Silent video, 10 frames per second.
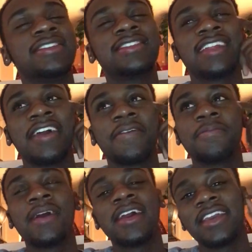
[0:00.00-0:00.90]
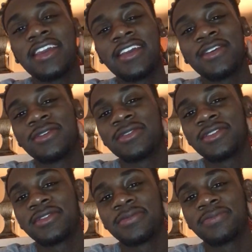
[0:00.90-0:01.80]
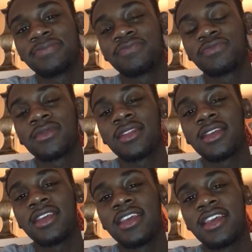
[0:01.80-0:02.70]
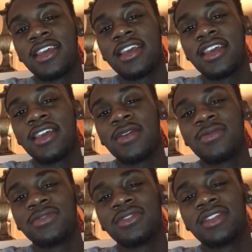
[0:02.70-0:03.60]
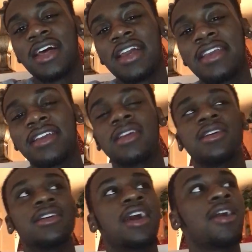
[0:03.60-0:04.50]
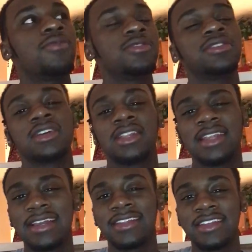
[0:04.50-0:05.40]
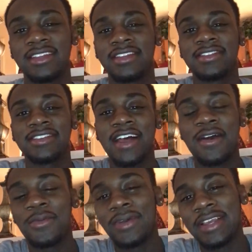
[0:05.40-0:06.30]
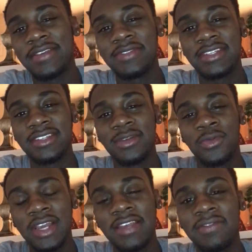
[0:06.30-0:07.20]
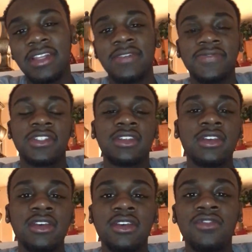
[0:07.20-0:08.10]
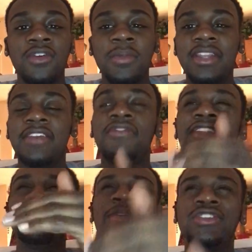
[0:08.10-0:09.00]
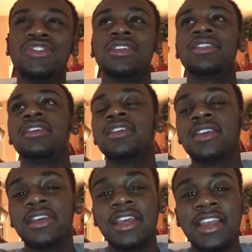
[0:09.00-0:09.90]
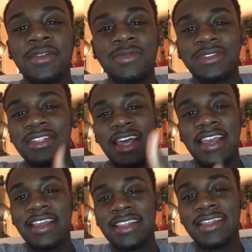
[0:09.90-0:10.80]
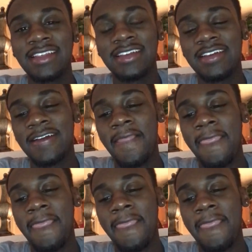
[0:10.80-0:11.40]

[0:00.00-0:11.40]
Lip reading: it's like my ears, it was like I was collecting sound waves and wavelengths from a different dimension, and it was like the